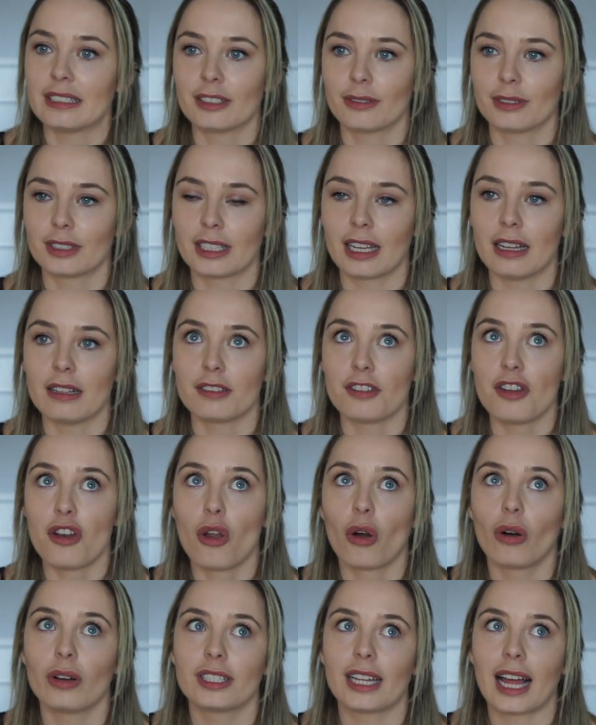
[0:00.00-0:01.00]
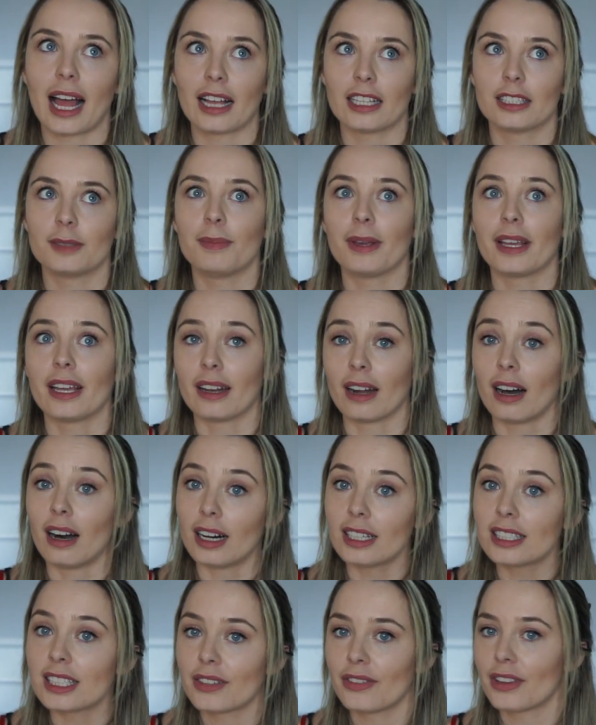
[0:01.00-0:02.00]
So it's not as big an
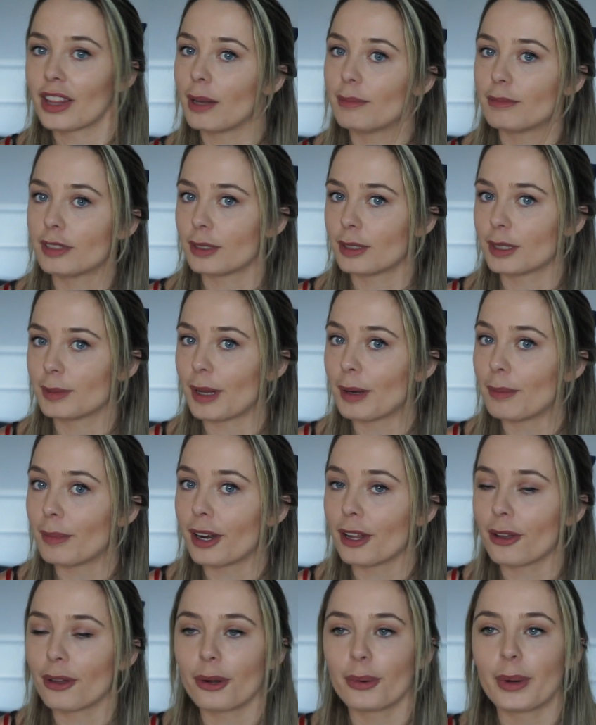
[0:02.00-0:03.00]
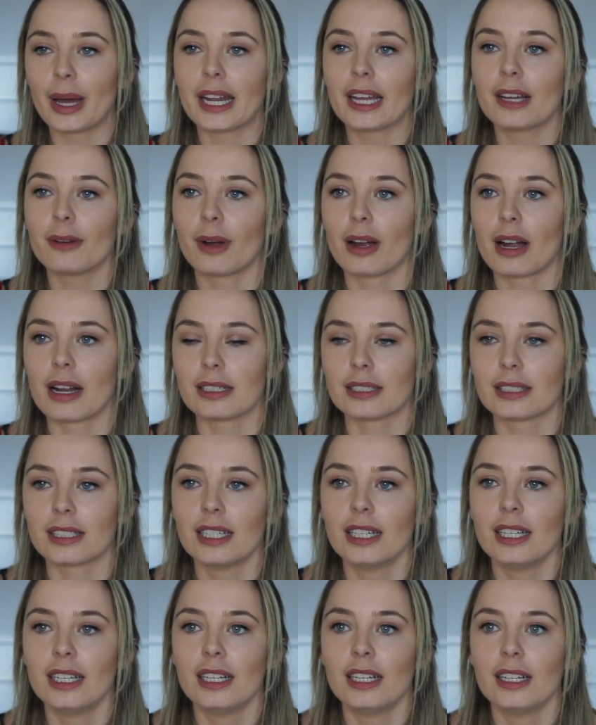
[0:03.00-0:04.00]
ask for them to spend money on a wedding. Whereas
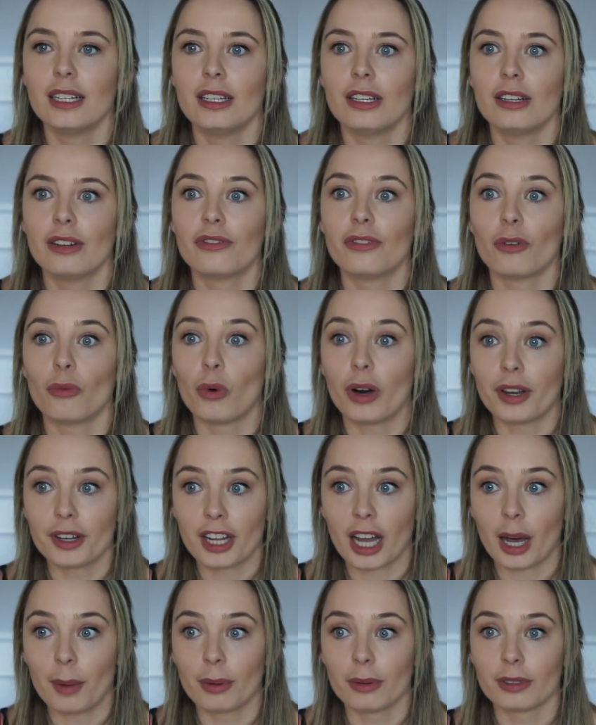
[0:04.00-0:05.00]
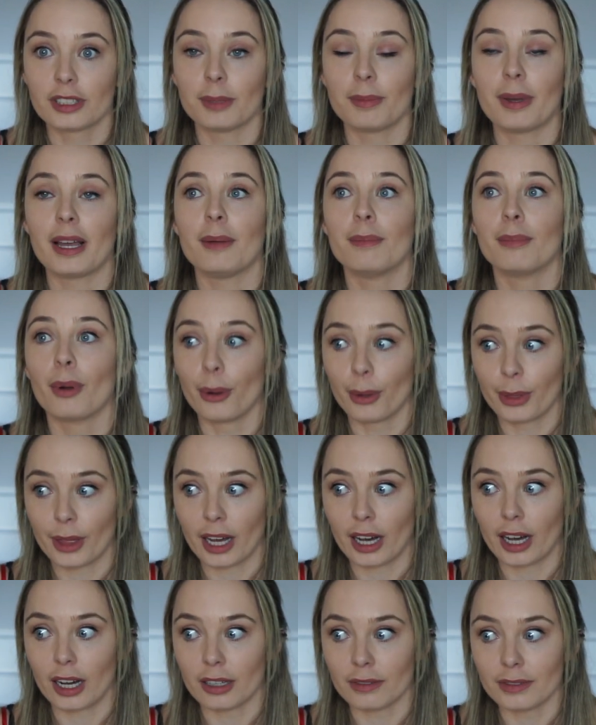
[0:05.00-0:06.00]
for one couple to pay both
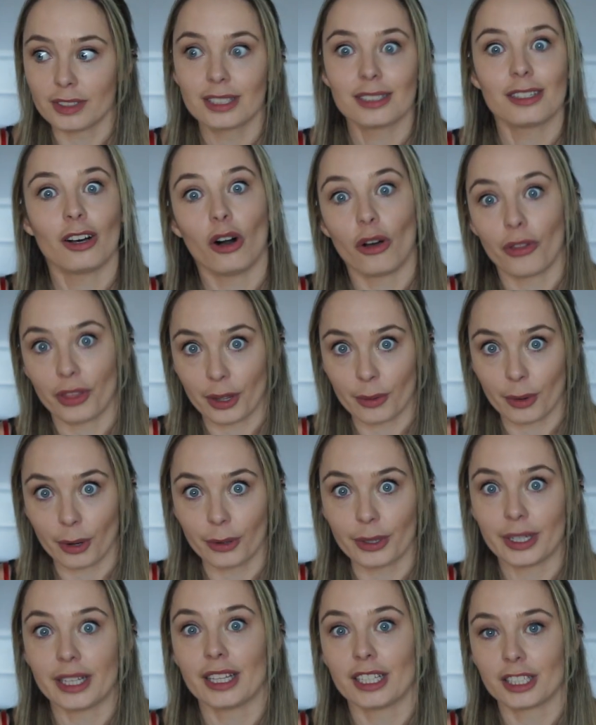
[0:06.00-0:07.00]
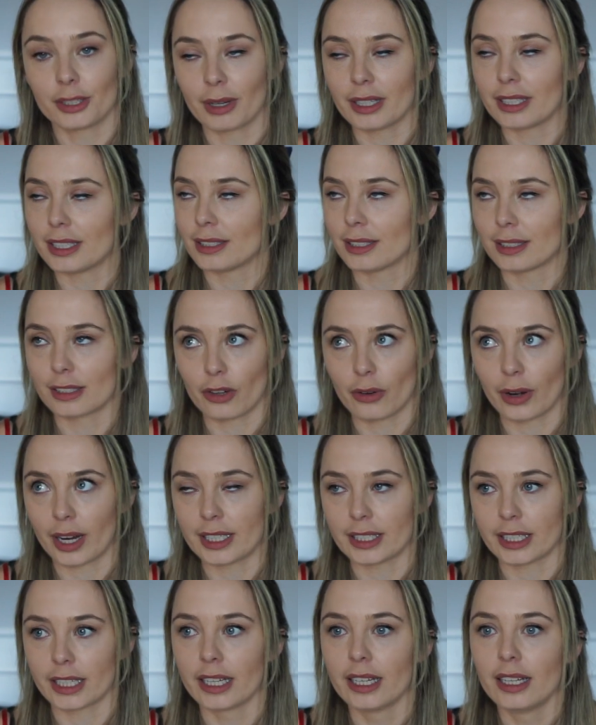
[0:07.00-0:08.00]
halves on their own in their 20s is
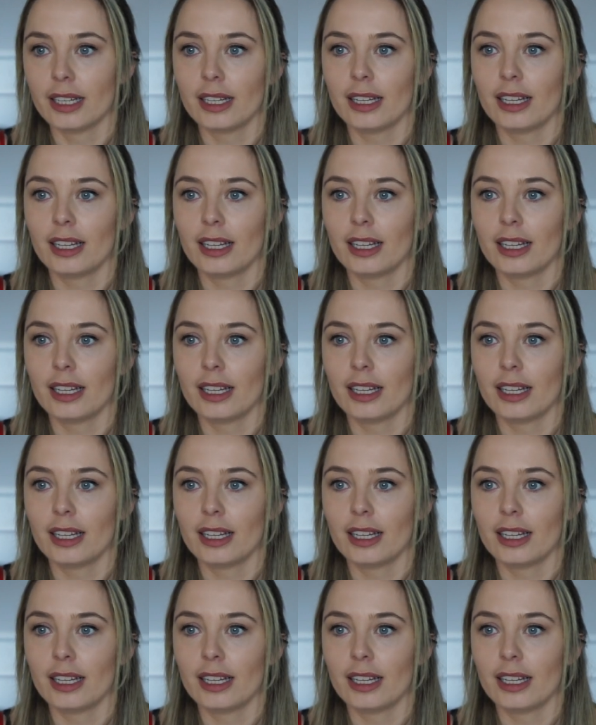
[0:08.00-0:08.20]
crazy.